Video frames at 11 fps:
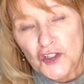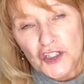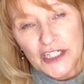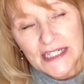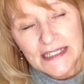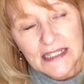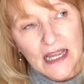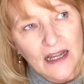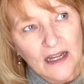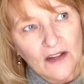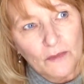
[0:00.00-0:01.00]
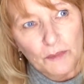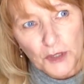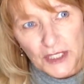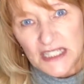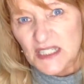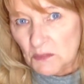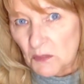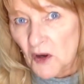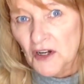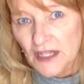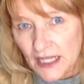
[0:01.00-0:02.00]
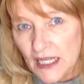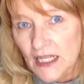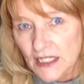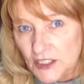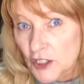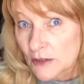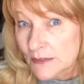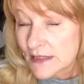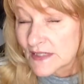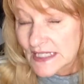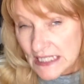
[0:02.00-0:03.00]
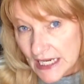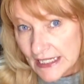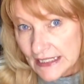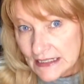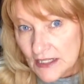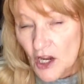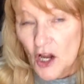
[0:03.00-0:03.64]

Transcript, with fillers: She's a pretty smart kid in terms of science.